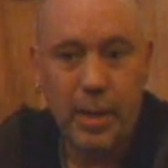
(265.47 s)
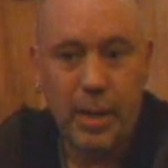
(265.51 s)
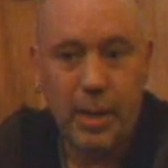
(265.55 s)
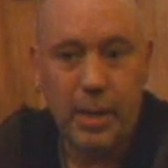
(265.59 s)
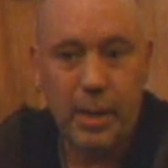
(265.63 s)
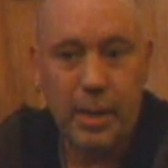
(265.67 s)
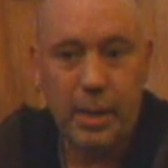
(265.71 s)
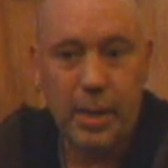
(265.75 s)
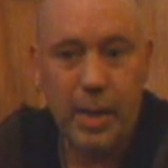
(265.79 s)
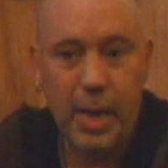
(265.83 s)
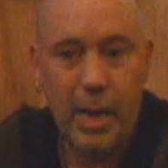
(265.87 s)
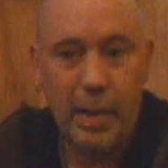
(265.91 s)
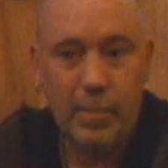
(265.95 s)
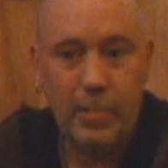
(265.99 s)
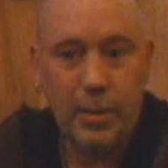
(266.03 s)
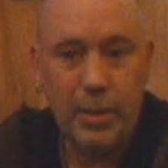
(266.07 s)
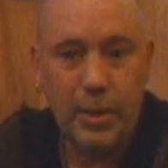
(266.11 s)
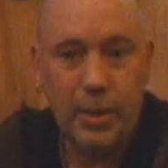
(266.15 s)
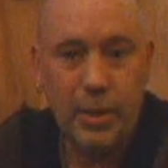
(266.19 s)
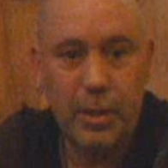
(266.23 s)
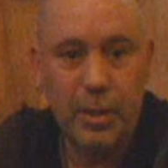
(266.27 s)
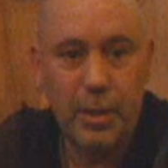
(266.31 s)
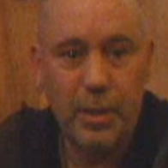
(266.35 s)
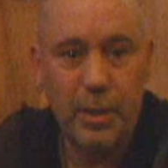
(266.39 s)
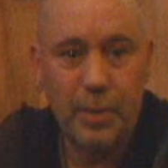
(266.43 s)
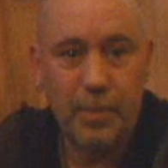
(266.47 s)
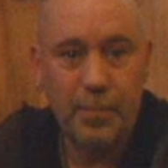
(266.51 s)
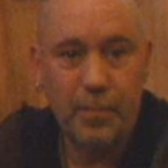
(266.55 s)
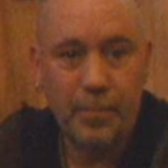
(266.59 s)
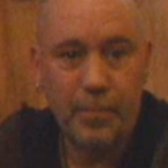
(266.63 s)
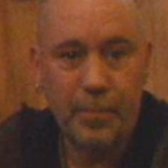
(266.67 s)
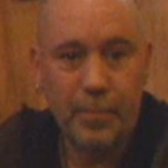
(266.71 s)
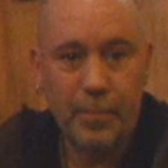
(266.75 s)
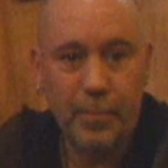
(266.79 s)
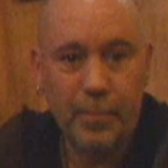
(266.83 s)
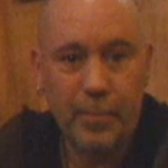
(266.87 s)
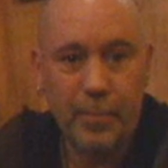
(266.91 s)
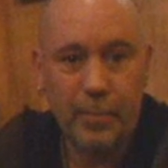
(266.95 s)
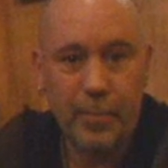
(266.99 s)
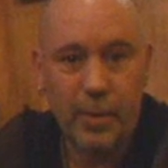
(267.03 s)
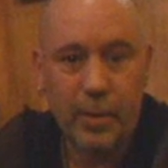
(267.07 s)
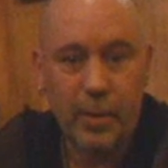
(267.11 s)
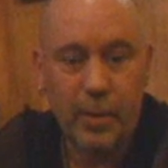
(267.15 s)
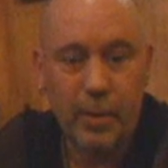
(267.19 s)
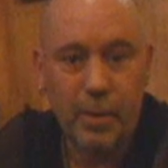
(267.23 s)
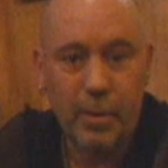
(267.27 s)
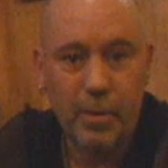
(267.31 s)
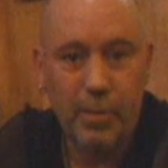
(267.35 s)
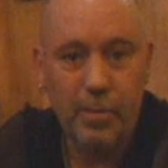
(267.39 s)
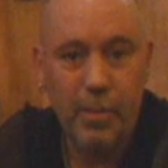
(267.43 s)
And I came to a
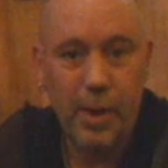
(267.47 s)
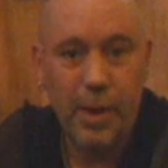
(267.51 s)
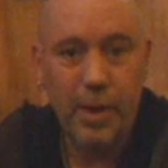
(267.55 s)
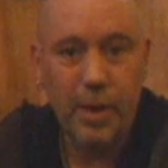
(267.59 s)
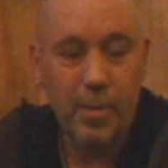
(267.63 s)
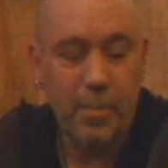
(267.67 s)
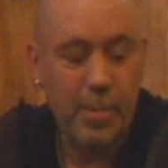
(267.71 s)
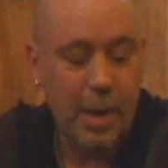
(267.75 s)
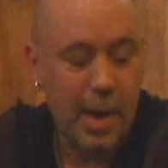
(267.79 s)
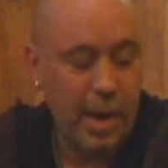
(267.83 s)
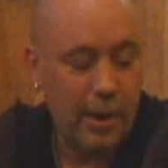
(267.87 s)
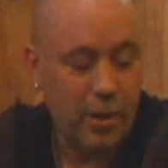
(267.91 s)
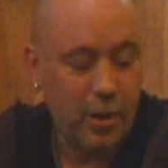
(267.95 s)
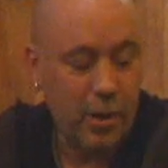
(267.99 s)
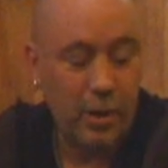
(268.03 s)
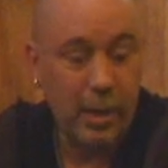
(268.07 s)
friend of mine,